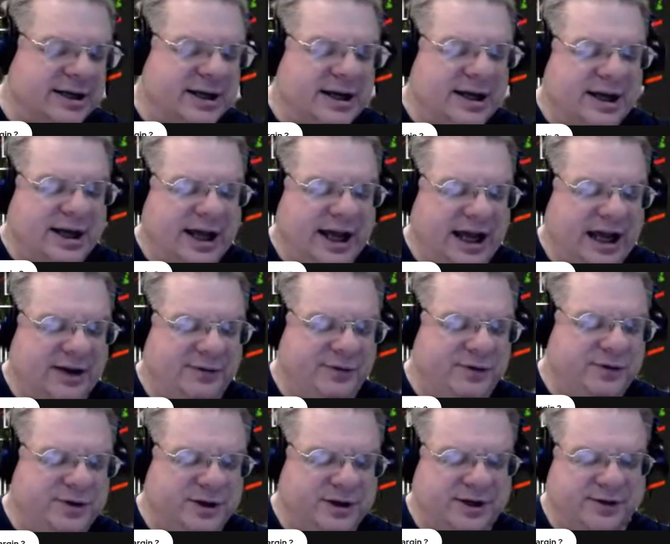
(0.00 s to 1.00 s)
If you
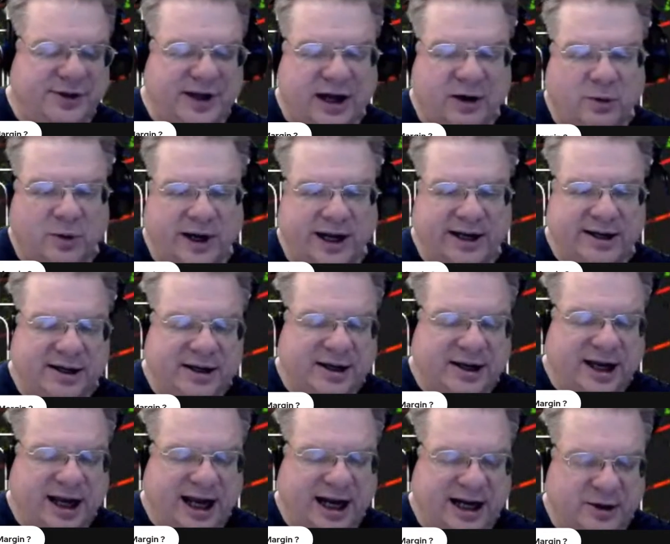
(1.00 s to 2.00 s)
did it that way
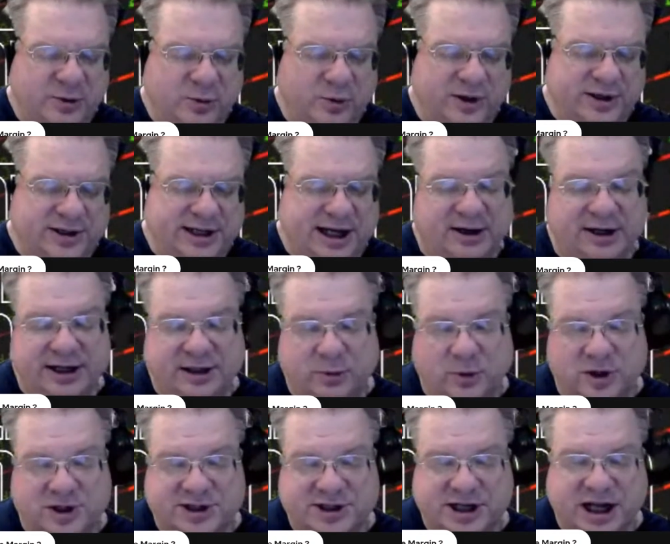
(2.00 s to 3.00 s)
and it went down, it
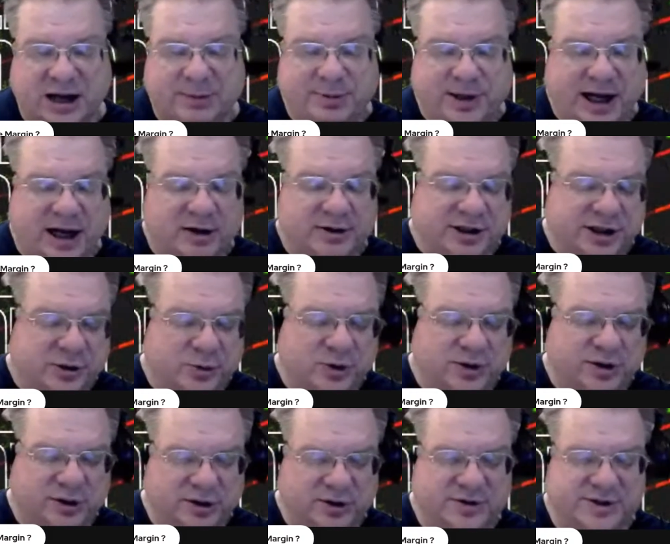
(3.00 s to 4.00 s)
was stopped out, you would
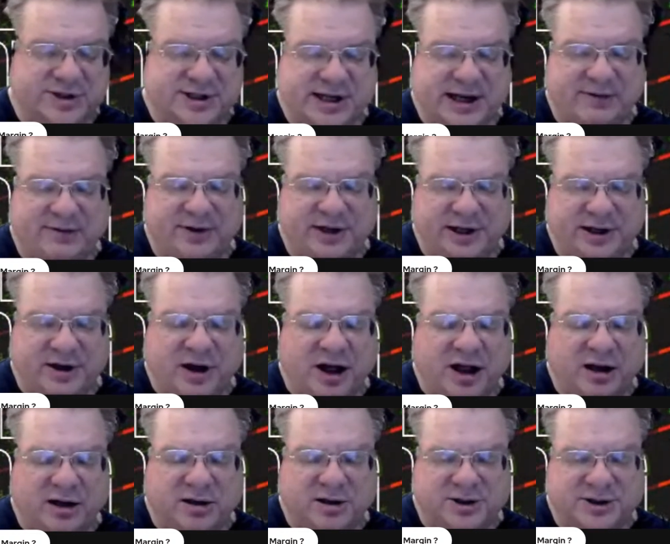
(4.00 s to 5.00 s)
lose
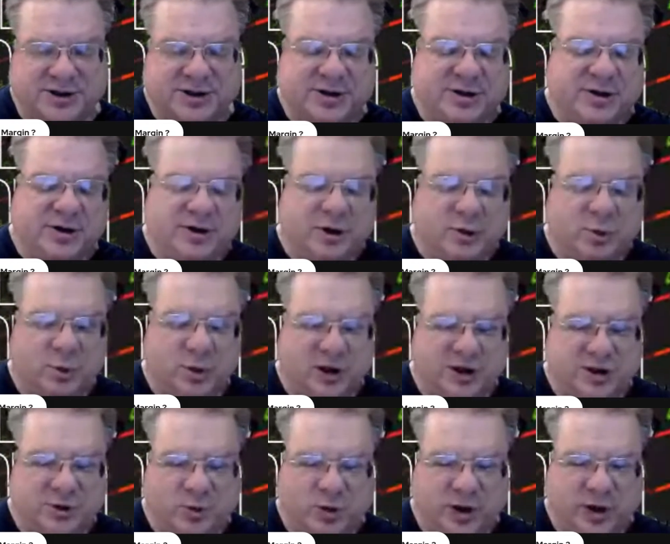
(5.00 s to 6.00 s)
$70, which
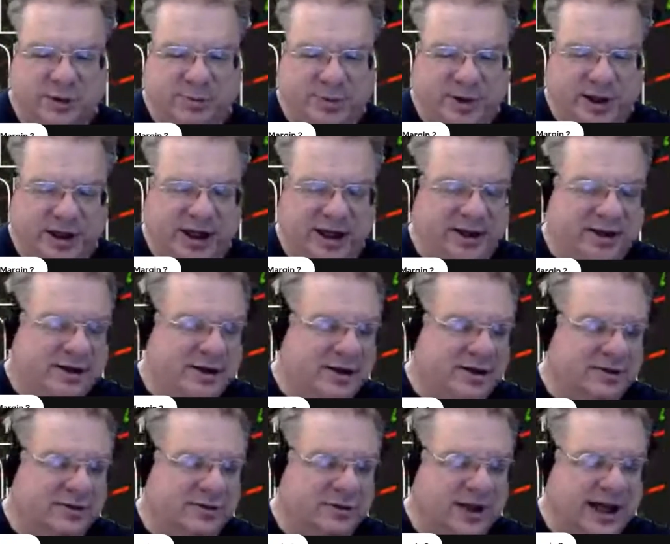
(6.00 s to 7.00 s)
would be
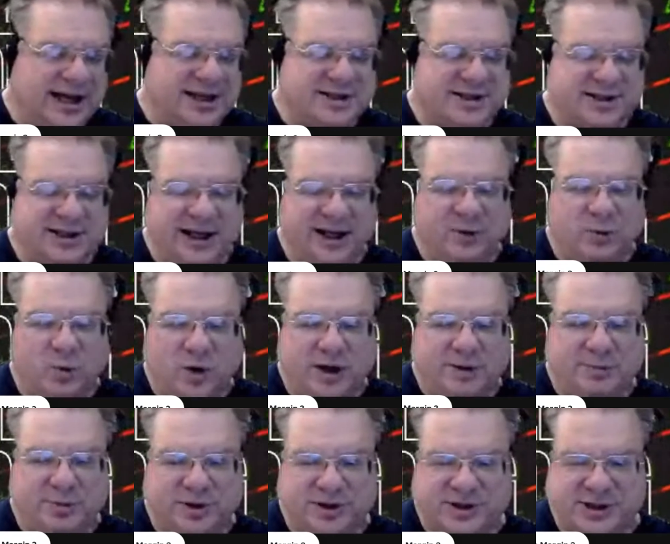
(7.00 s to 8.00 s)
less than
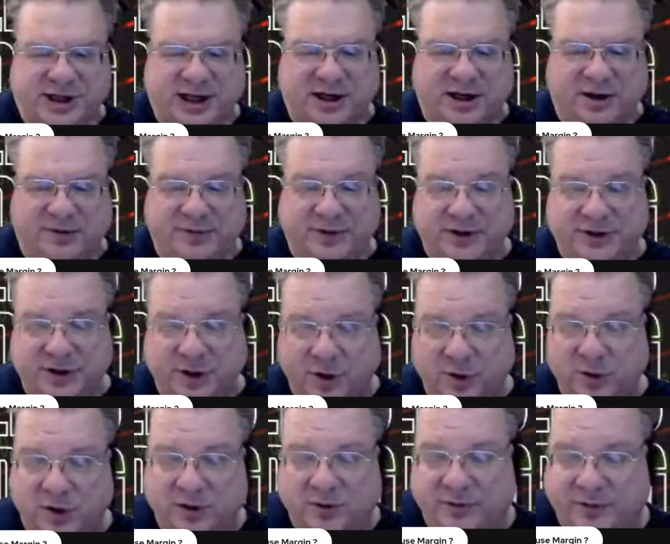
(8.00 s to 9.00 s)
1% of the
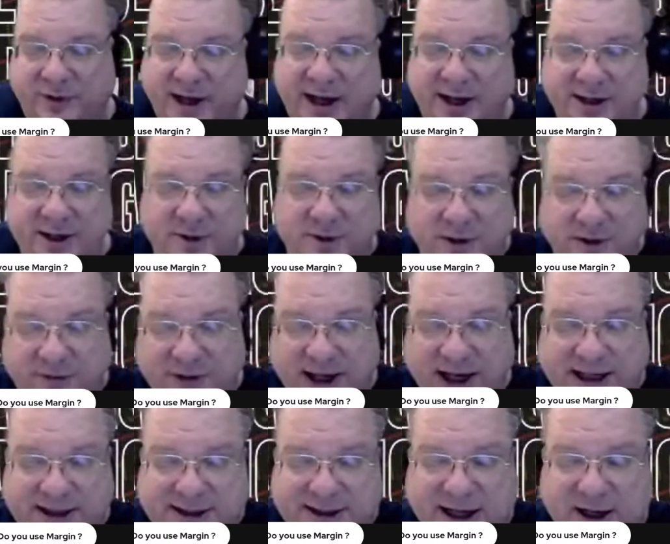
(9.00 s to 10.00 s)
total value of
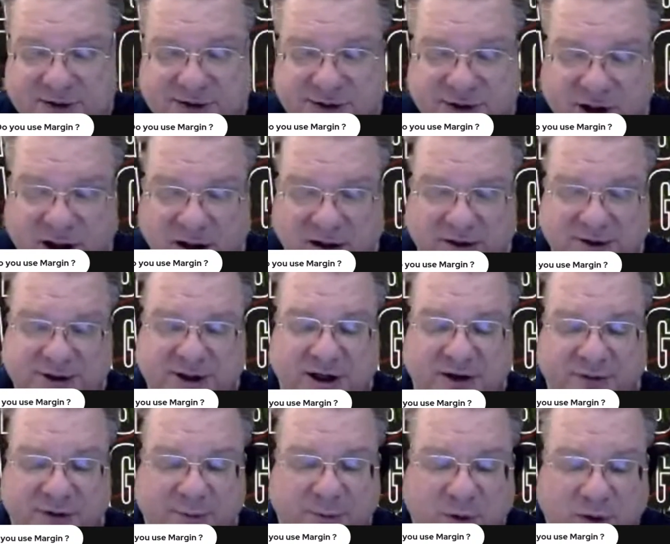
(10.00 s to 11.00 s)
$8,000 of the
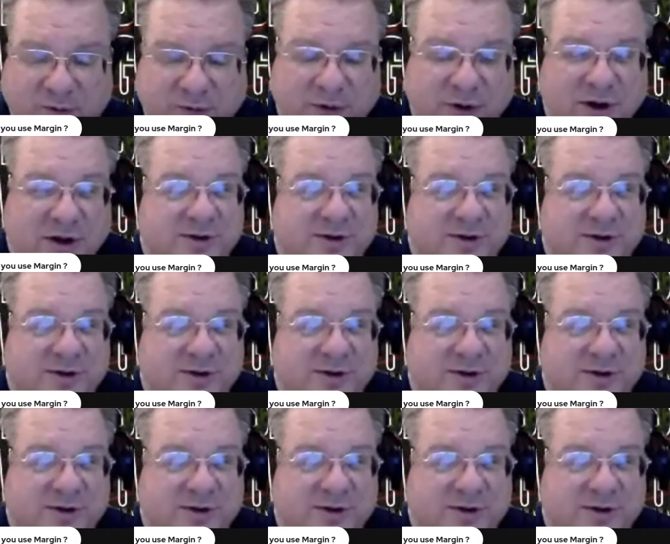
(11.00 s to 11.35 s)
portfolio.